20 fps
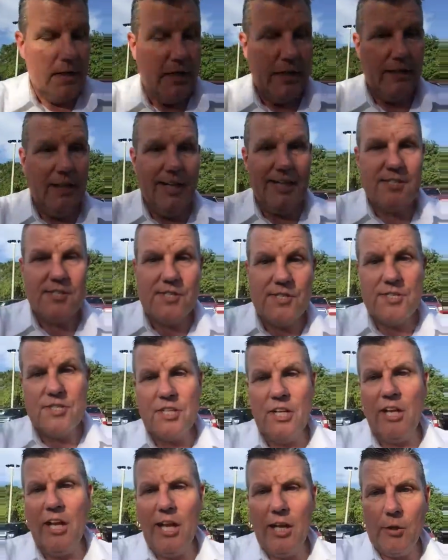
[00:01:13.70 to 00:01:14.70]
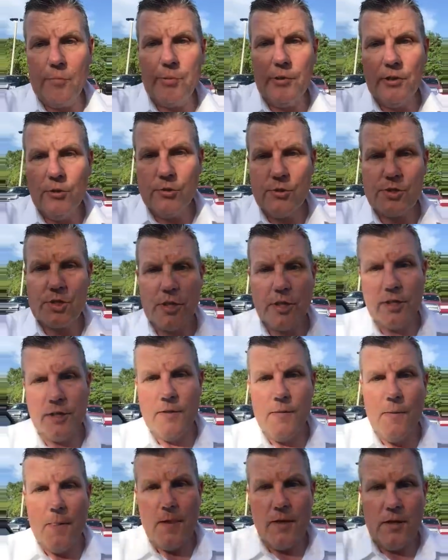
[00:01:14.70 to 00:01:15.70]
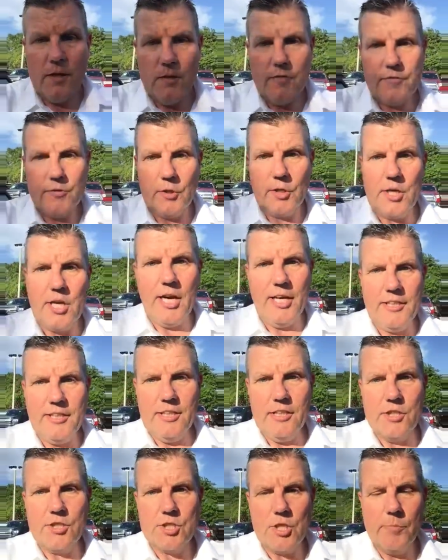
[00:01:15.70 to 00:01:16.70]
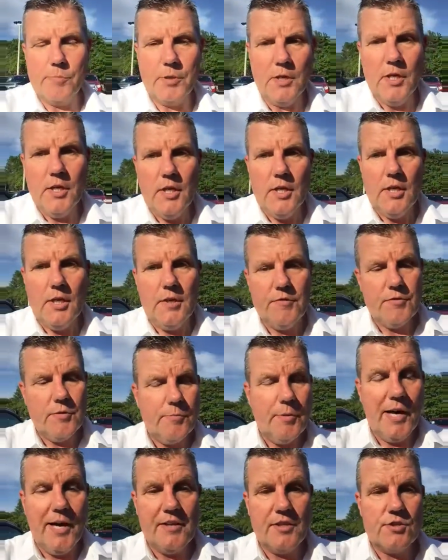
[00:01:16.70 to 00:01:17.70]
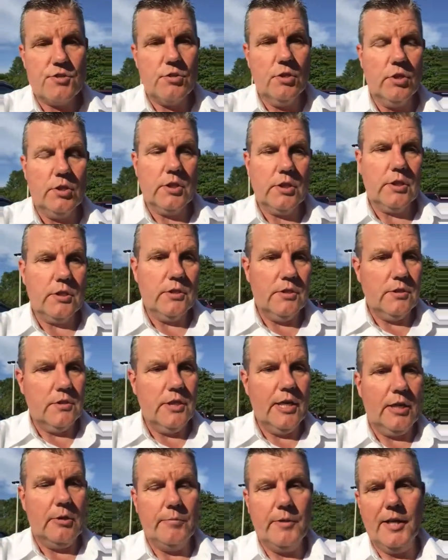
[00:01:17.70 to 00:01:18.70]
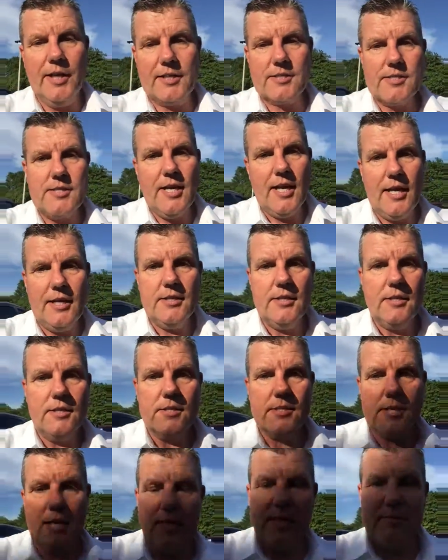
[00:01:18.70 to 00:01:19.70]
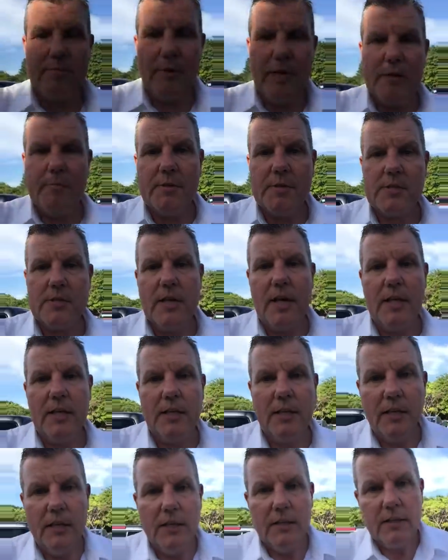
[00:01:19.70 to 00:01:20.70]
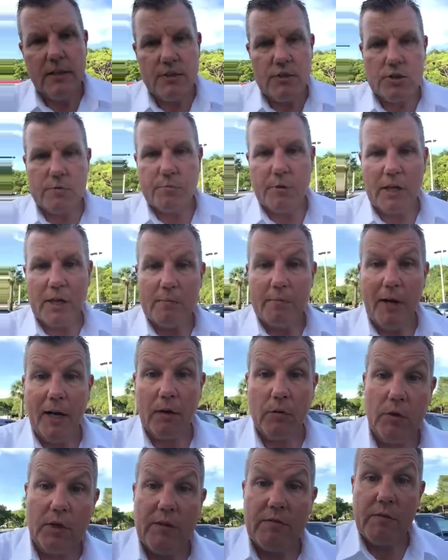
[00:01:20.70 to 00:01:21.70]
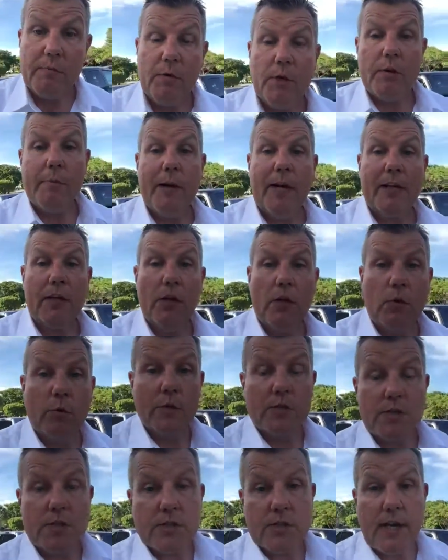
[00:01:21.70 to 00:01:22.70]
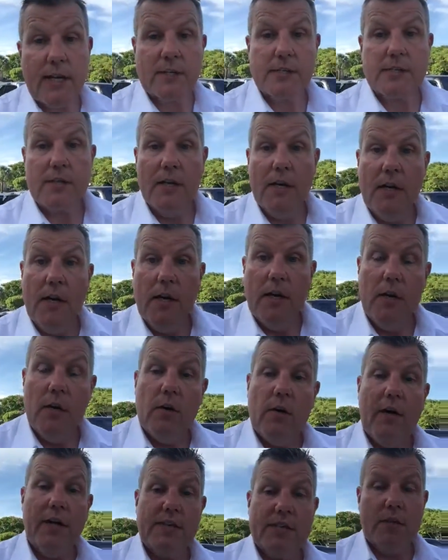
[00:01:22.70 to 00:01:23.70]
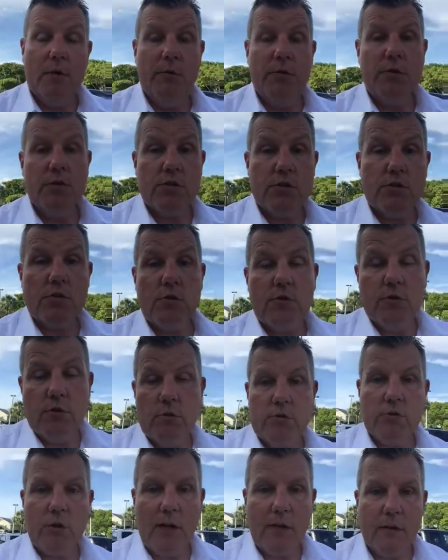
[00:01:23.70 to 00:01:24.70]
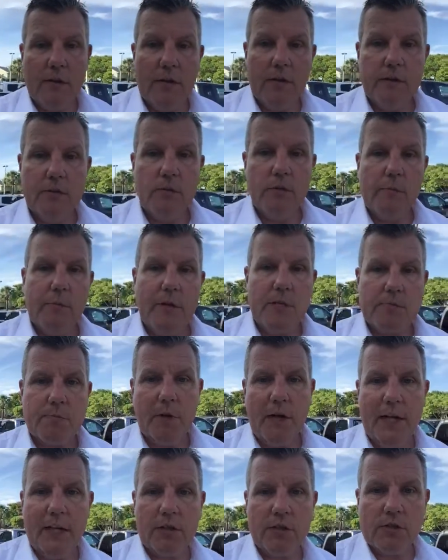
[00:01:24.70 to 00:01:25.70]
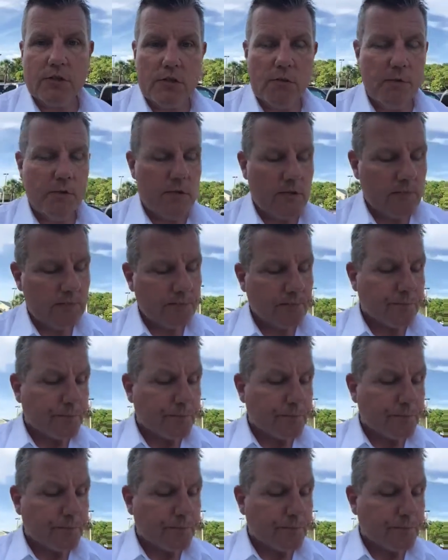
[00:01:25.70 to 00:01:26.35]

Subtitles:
And last, this is a Lollapalooza for a car dealership. If you buy the truck, get up the next day and you decide you made a mistake, then just bring it back, we'll give you money back, no questions asked. All right, so we do try and do the best by our customers.